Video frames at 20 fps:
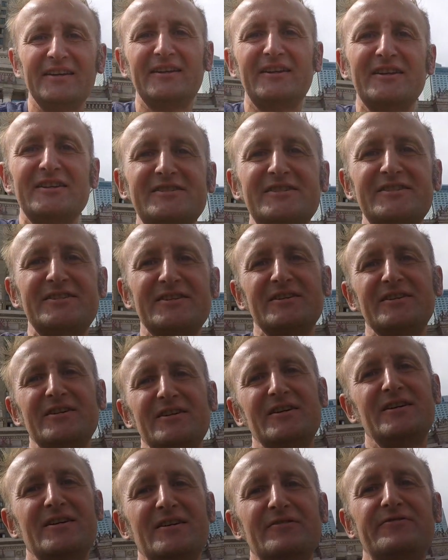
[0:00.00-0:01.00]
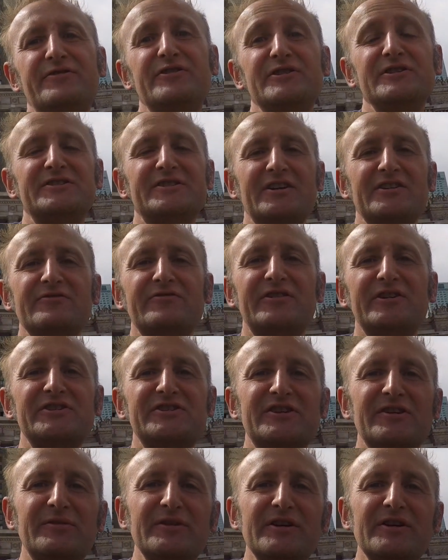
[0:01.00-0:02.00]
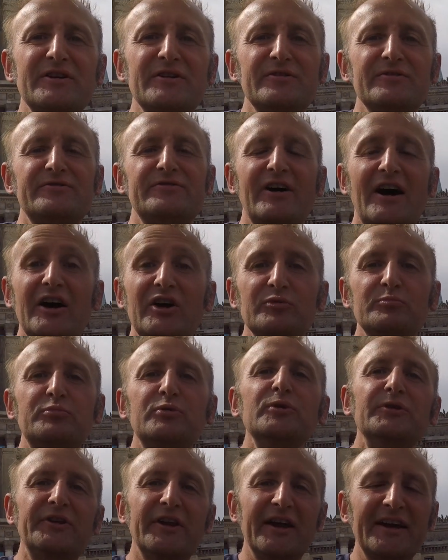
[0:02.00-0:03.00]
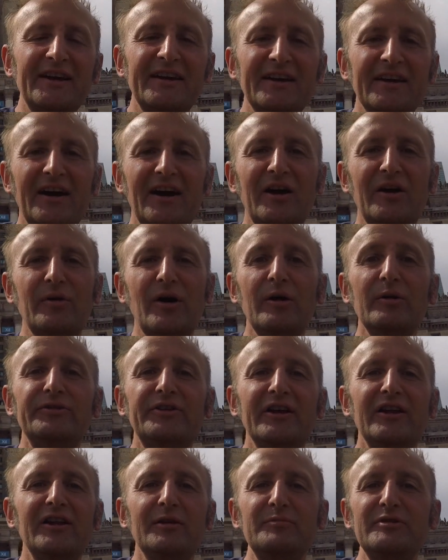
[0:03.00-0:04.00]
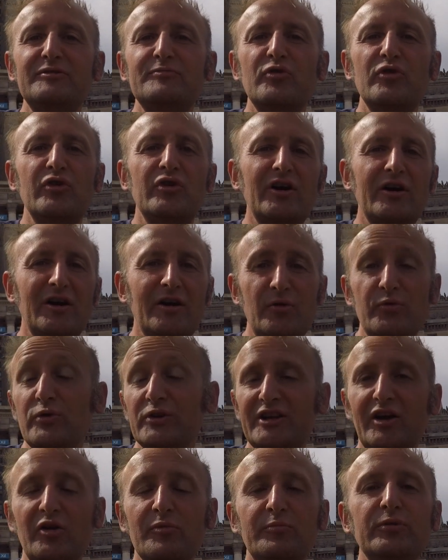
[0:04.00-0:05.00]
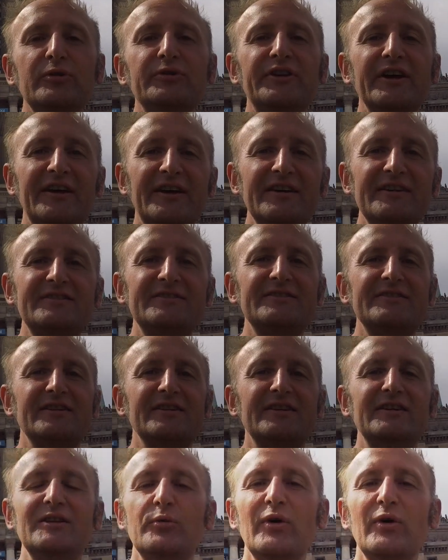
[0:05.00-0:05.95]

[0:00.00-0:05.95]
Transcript: this uh, first anniversary of Aion Pool Tech. I'll, tell a bit more what Aion Pool Tech is uh, in a